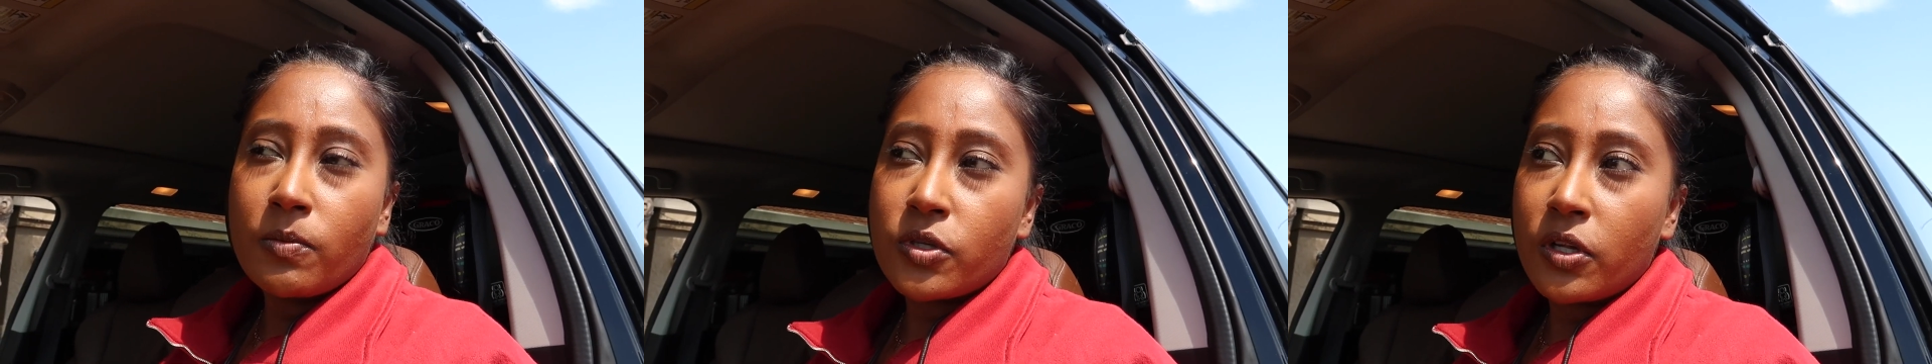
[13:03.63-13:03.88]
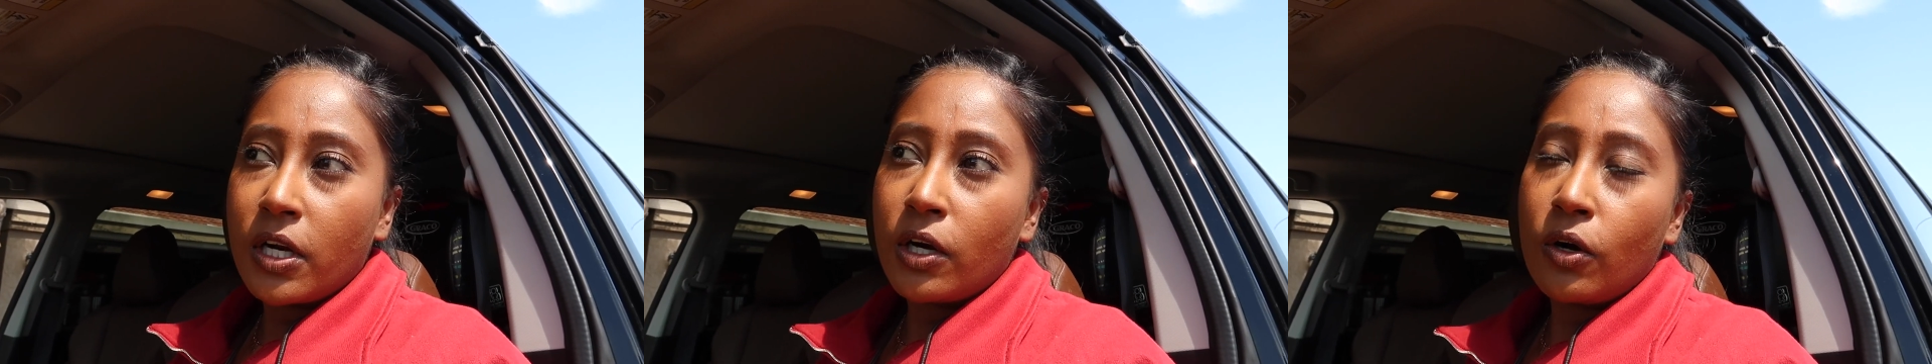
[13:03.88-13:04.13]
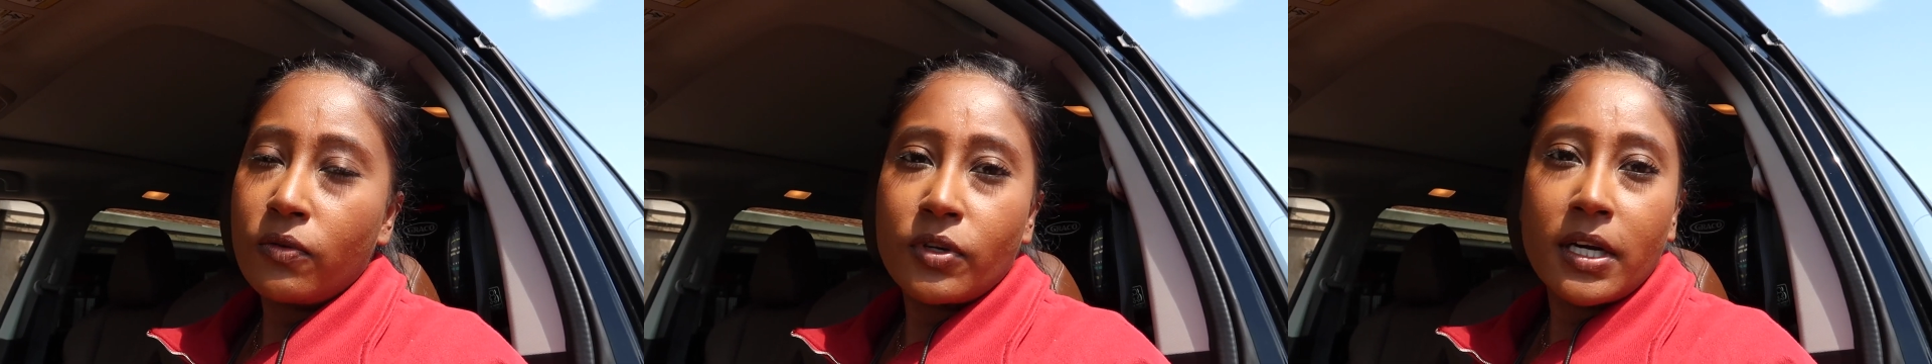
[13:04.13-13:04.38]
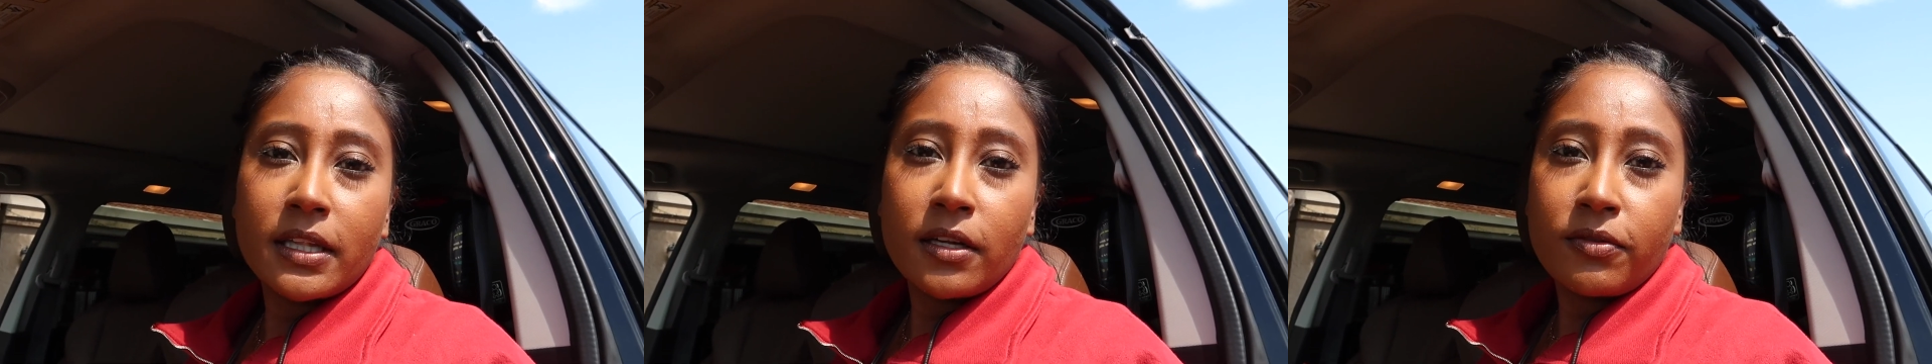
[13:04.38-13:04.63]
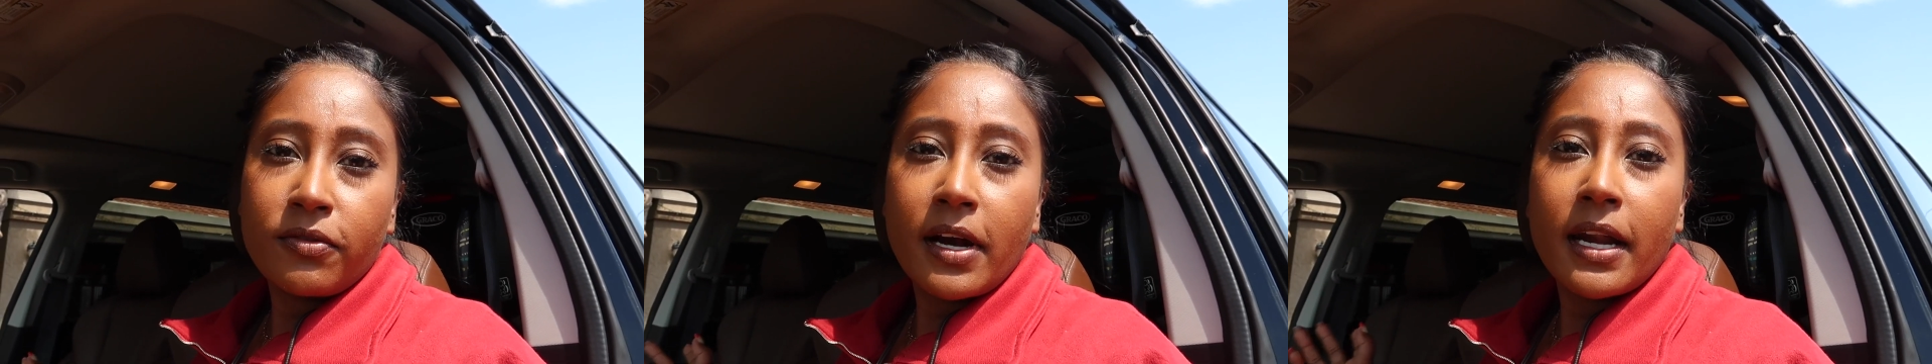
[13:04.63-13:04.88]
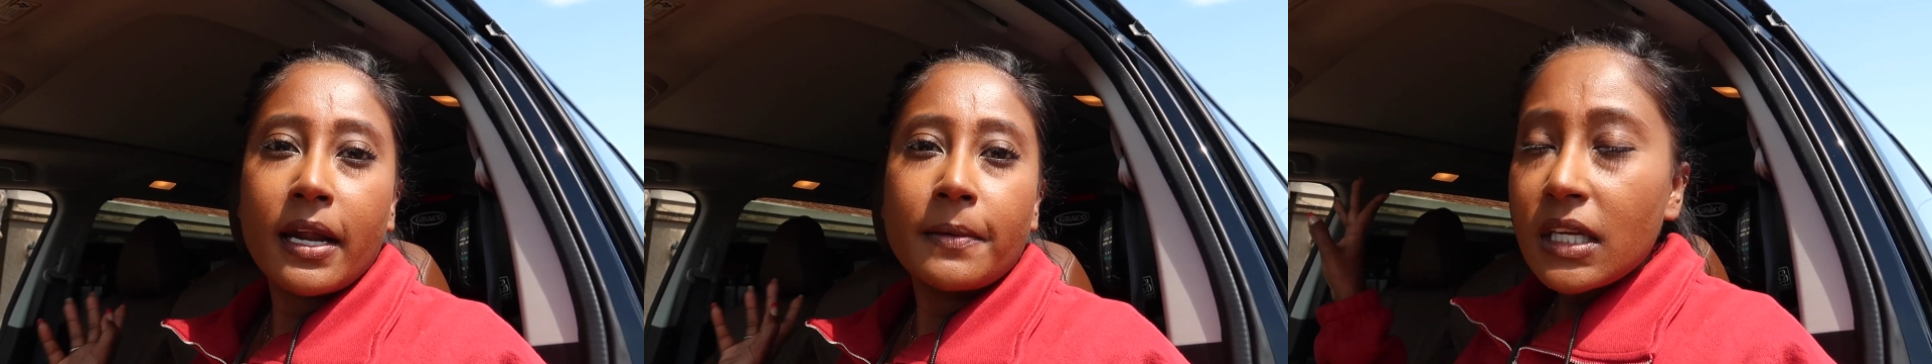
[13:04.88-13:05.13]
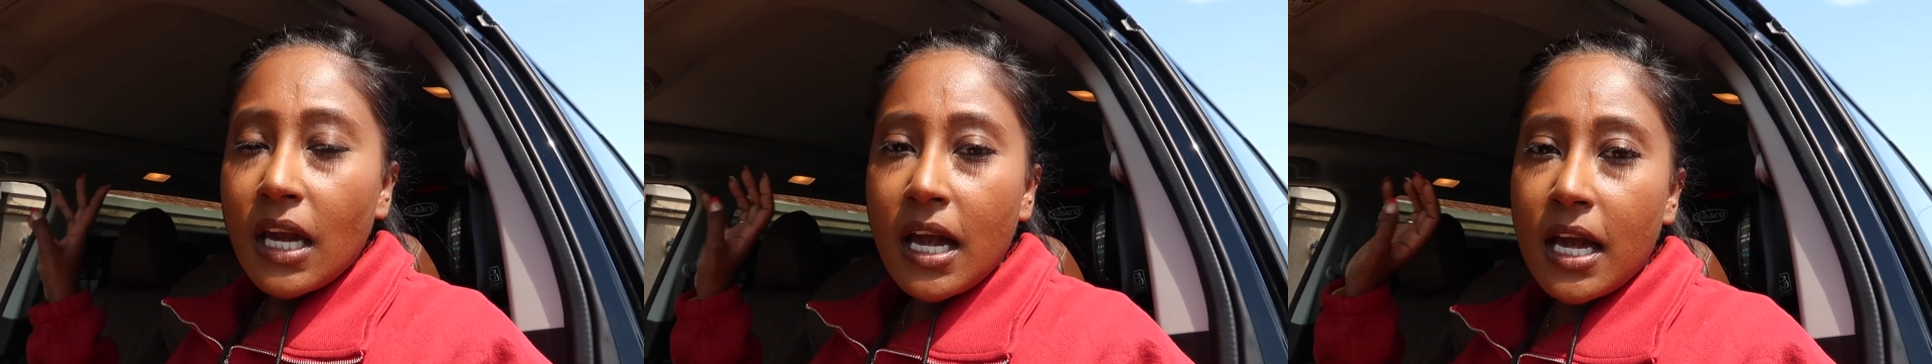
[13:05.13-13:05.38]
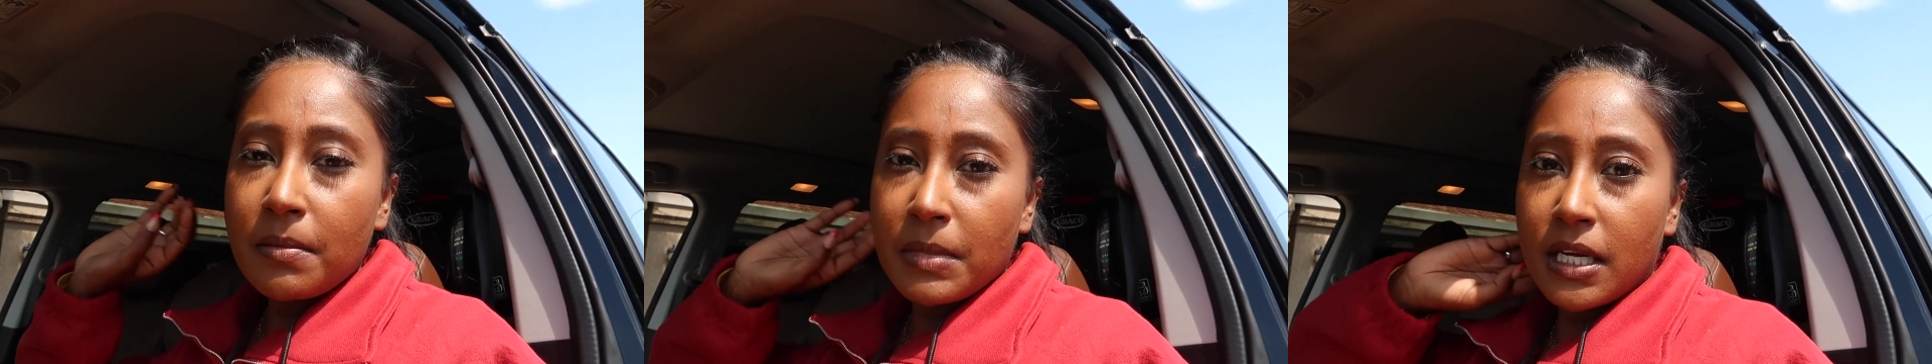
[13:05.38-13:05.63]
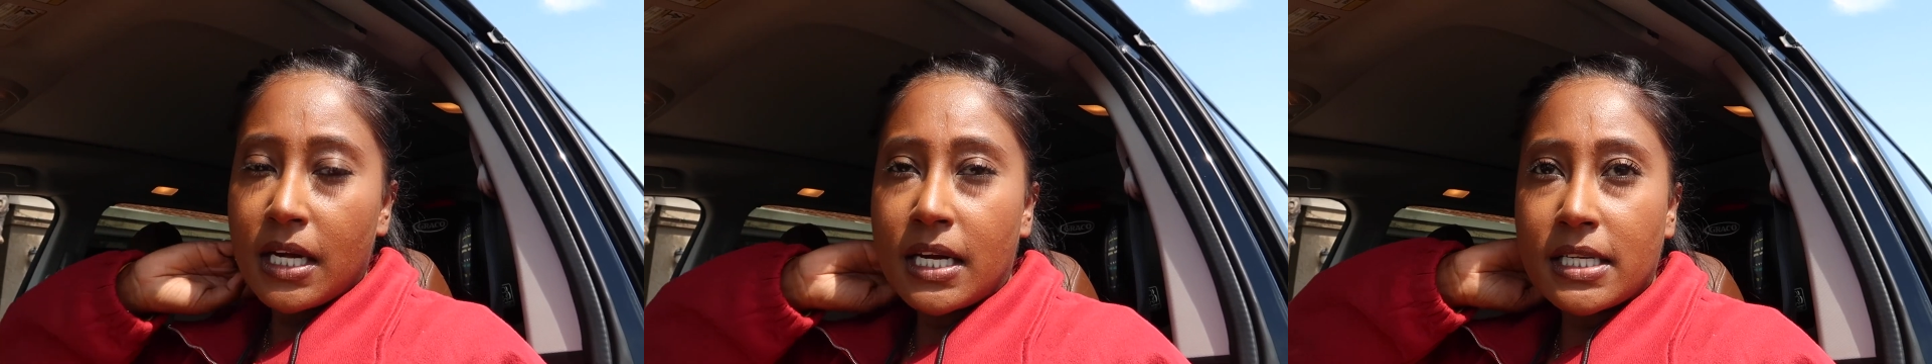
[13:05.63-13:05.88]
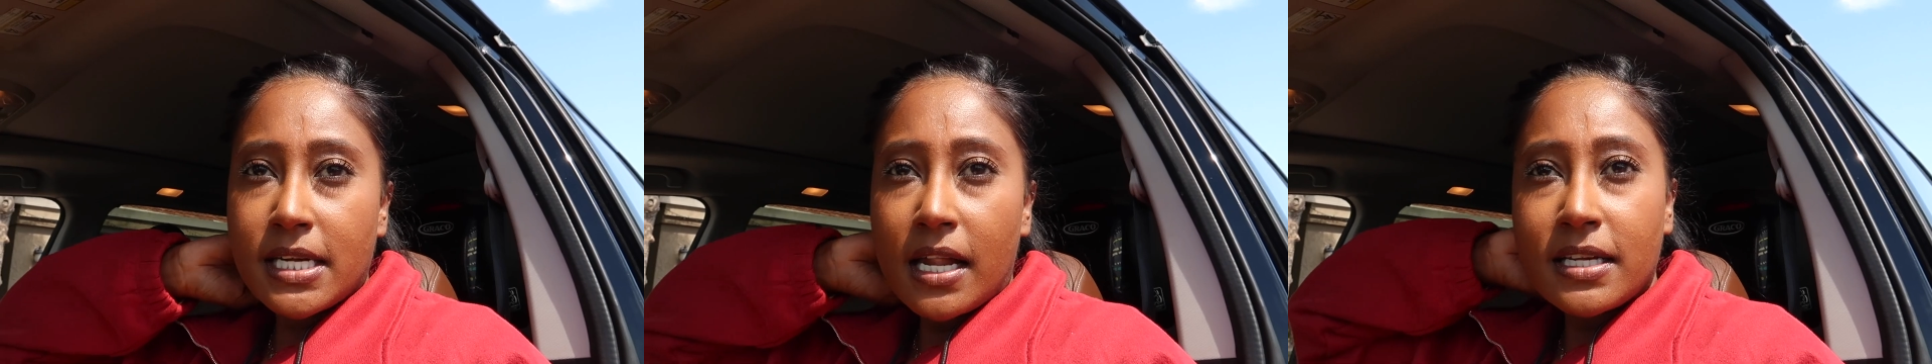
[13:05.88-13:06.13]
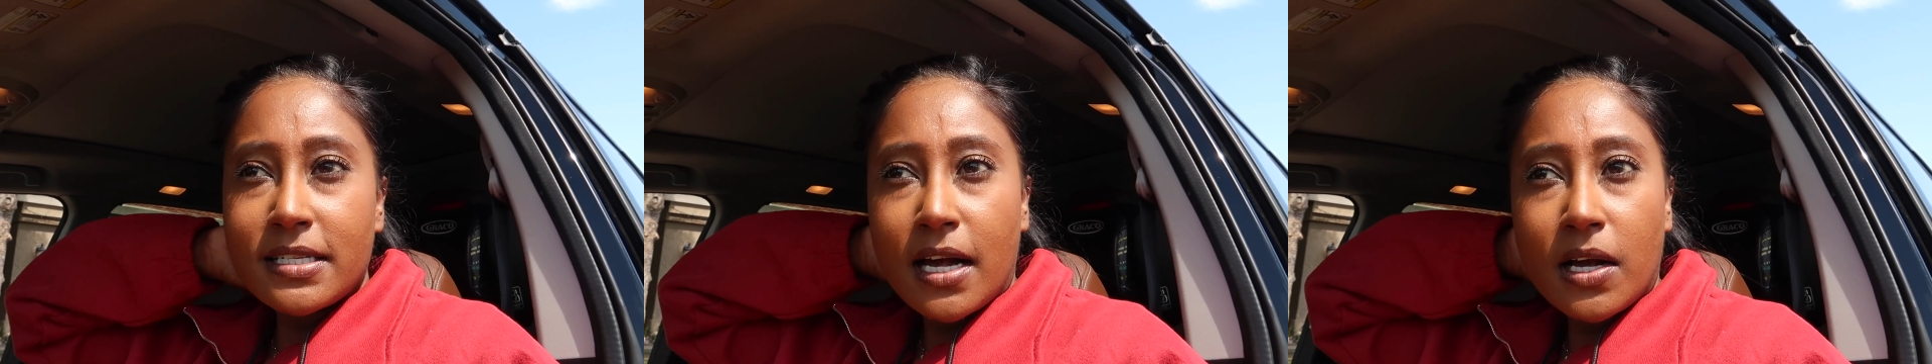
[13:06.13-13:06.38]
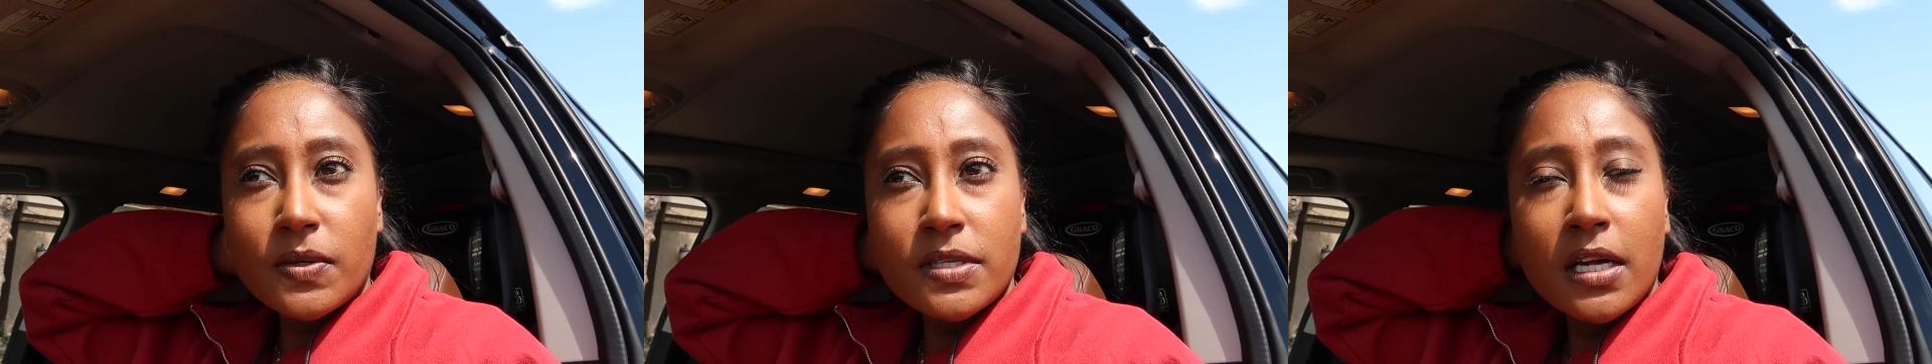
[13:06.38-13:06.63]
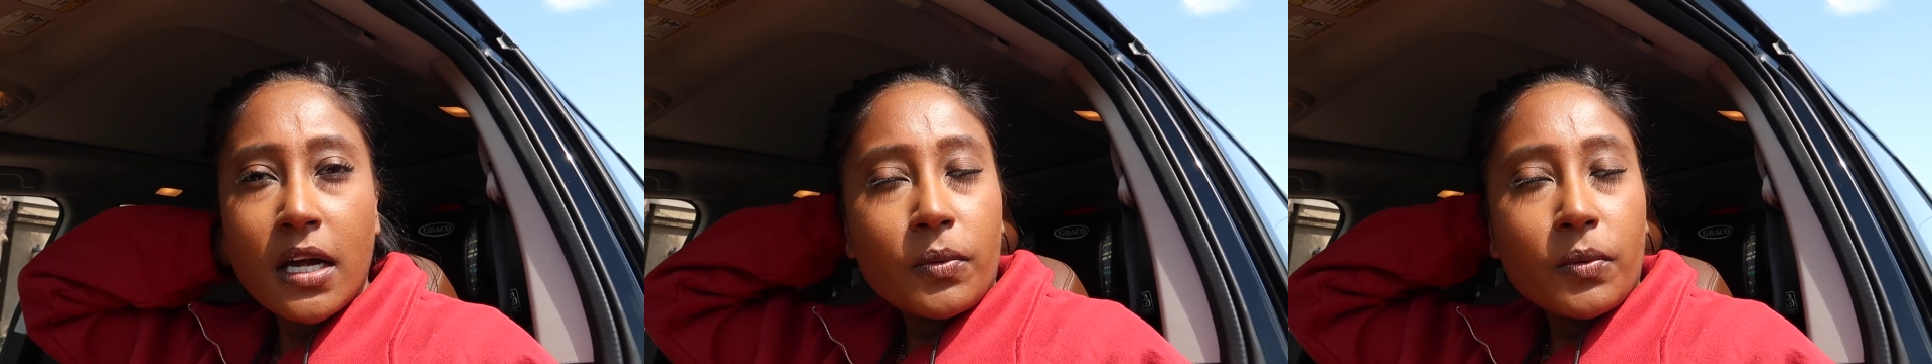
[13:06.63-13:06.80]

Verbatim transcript: So they're over at their friend Emmy and Adela's house,